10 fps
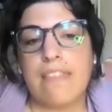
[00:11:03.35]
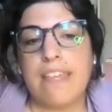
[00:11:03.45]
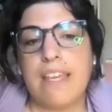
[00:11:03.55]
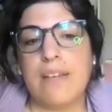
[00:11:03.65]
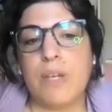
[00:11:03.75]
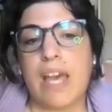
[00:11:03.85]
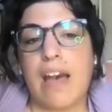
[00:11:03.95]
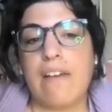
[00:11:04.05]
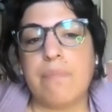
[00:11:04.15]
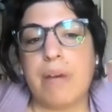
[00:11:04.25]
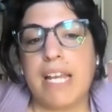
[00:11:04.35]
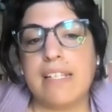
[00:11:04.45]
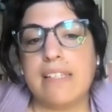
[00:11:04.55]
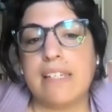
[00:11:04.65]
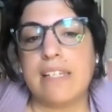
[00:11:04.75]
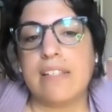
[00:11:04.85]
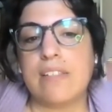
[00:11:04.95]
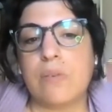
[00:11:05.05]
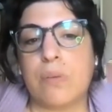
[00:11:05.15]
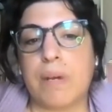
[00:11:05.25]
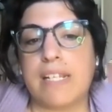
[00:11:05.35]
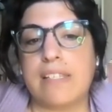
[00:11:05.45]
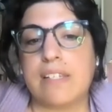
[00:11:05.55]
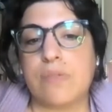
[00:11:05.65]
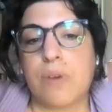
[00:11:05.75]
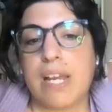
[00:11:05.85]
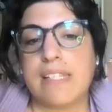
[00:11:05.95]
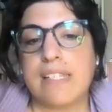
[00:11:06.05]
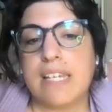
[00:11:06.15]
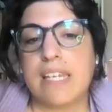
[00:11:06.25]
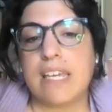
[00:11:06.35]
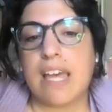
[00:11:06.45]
Then we have Pisces or Pisces rising.